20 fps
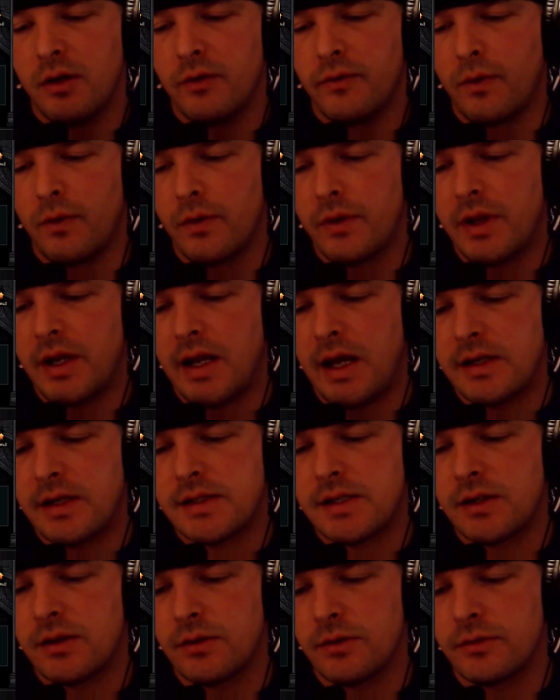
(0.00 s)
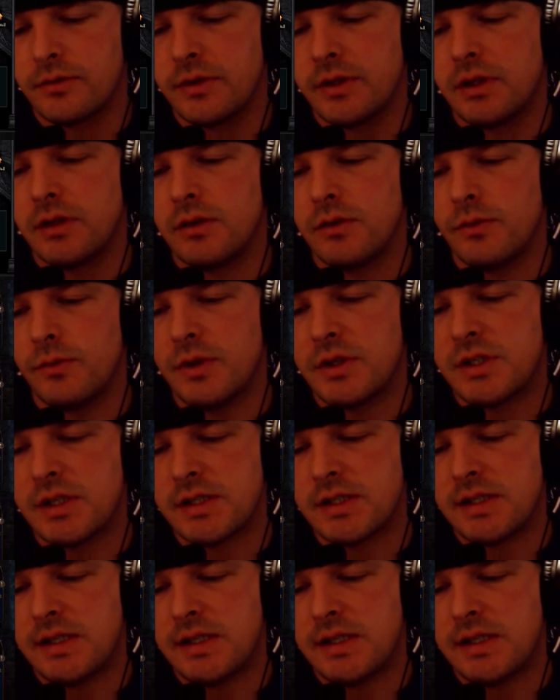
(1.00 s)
for the Knight's Heraldry, which is